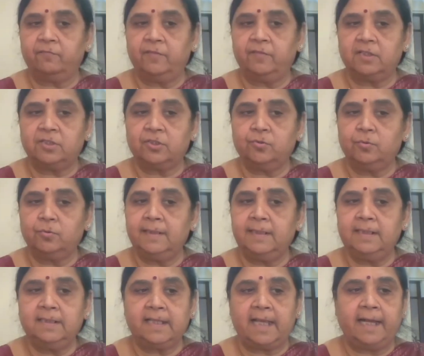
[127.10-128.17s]
of the
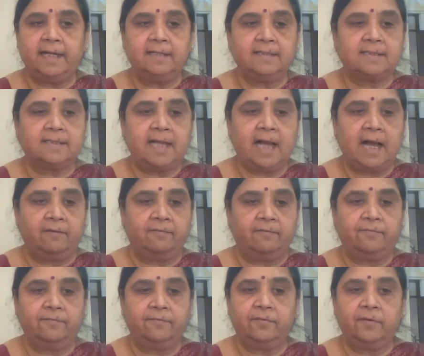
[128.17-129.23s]
students and staff.
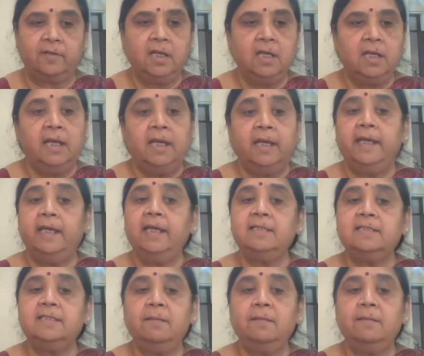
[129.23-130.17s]
He is